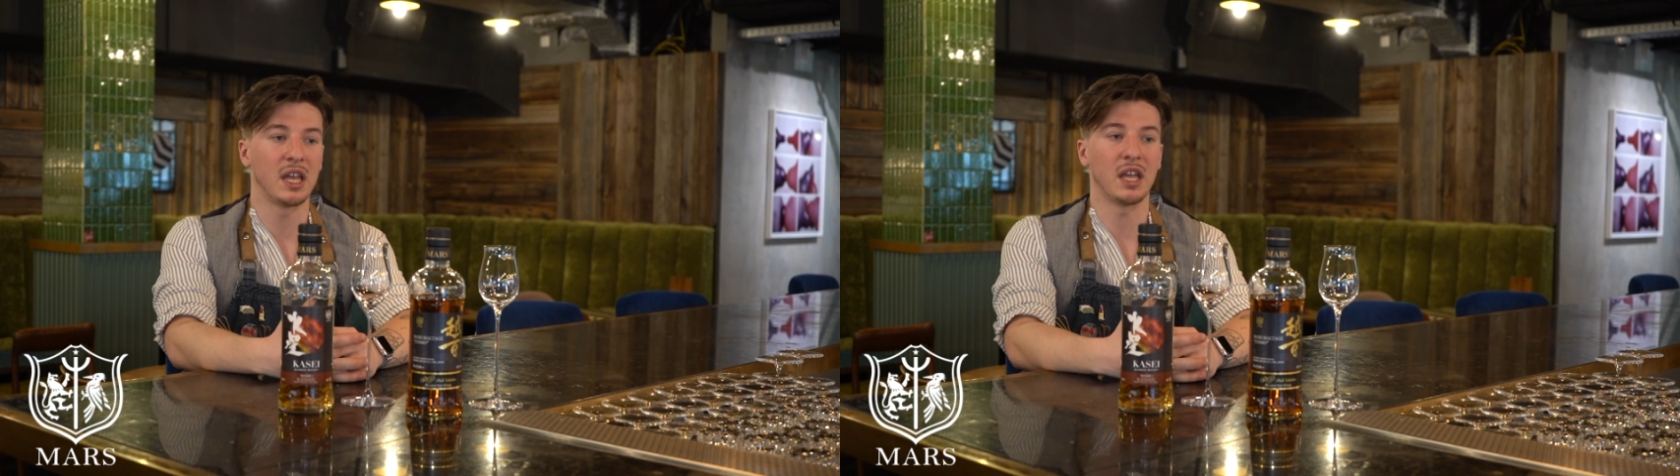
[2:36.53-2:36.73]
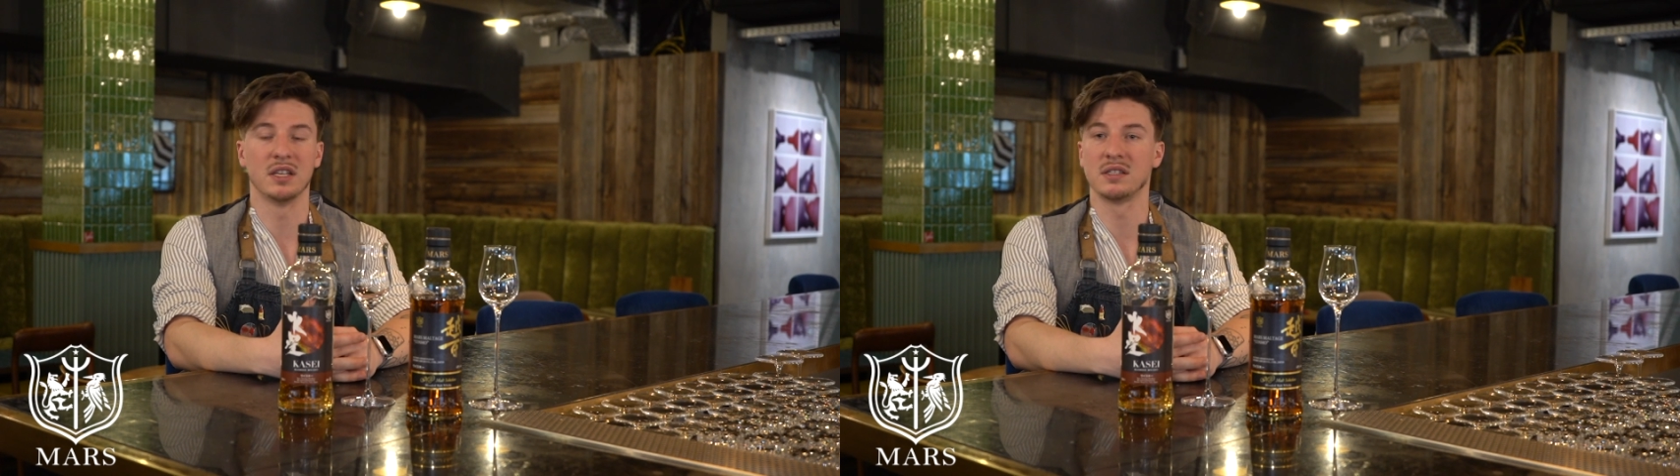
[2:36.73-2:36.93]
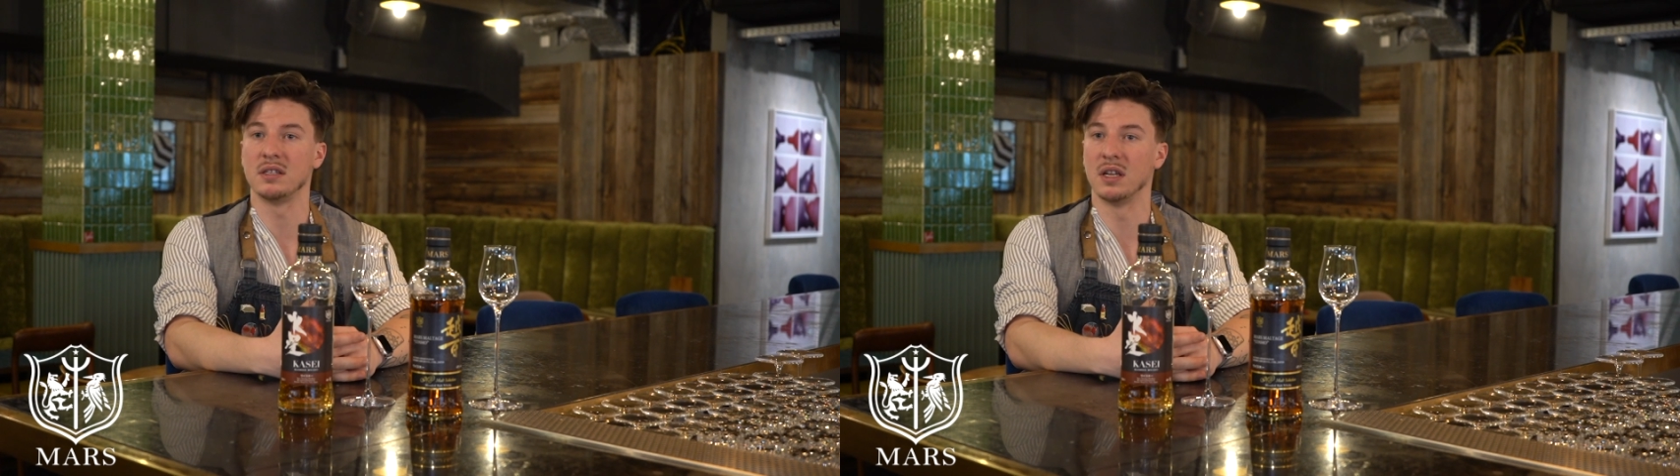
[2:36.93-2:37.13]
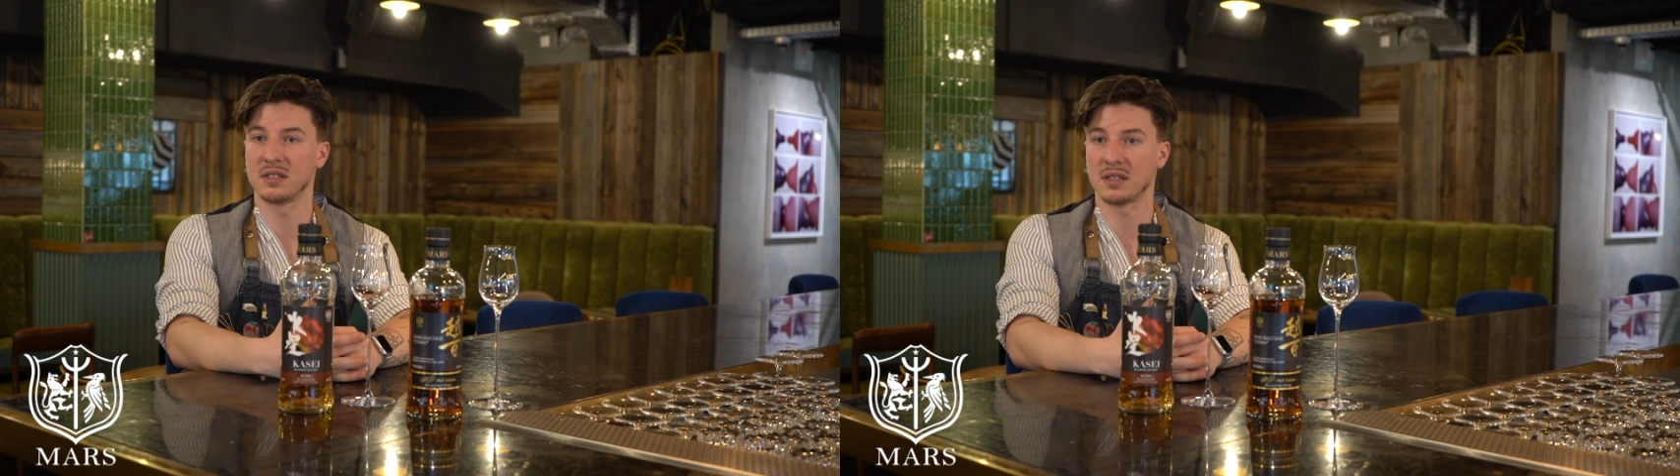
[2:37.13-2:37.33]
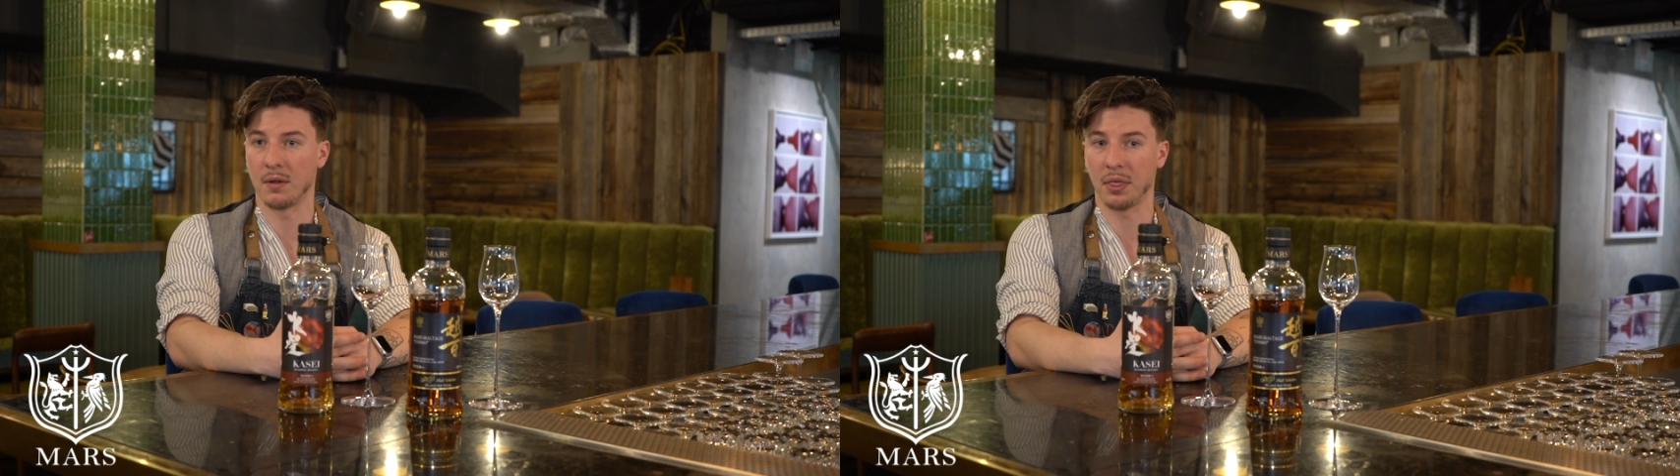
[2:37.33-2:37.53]
in the
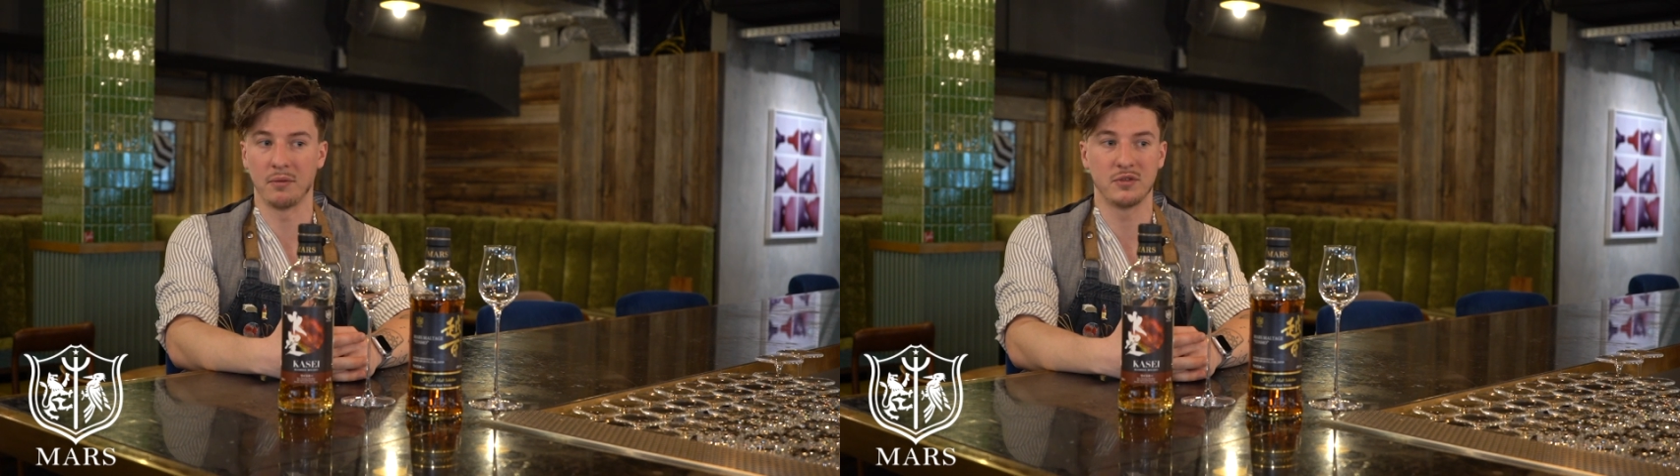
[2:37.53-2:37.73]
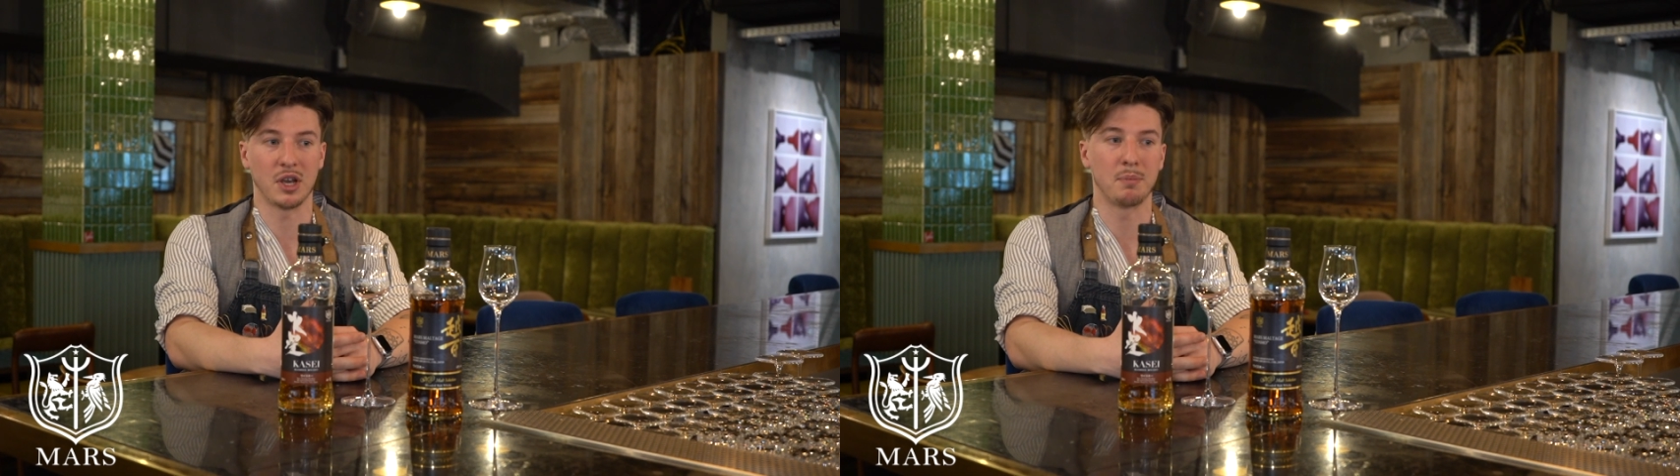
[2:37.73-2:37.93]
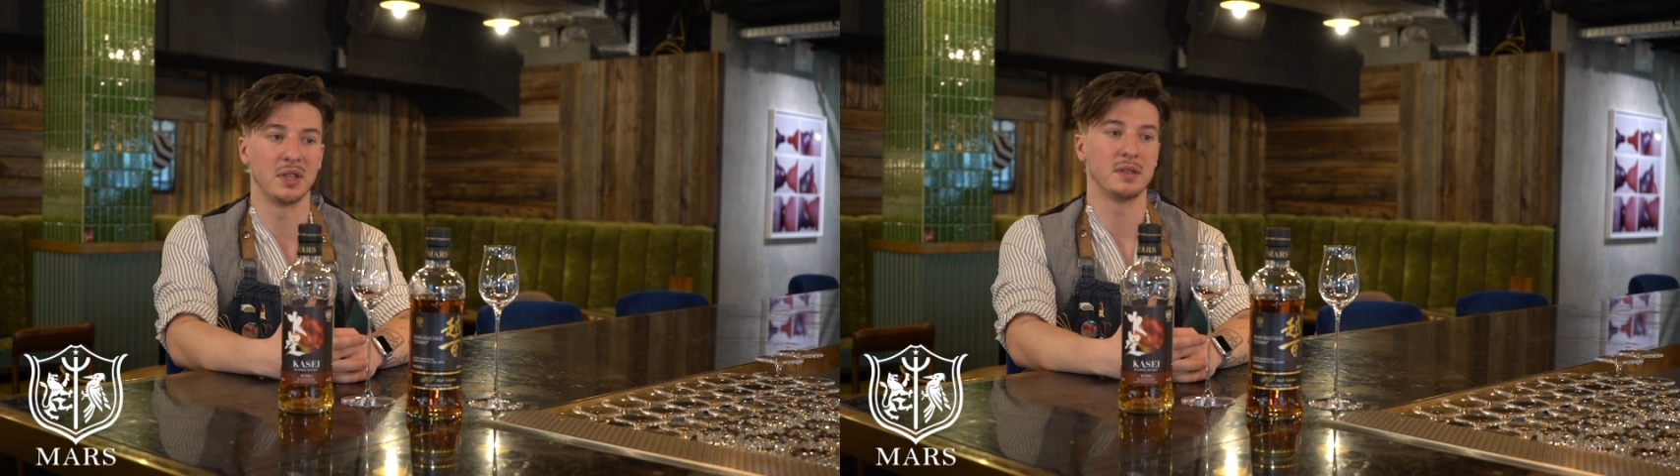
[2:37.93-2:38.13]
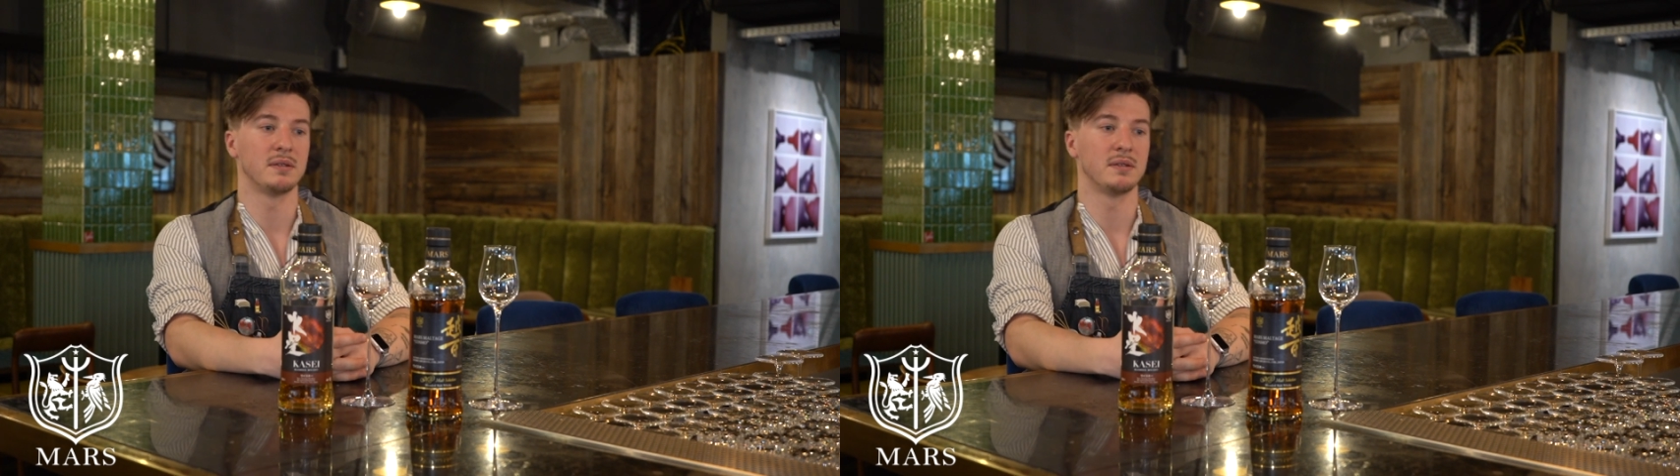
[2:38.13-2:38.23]
south of Japan.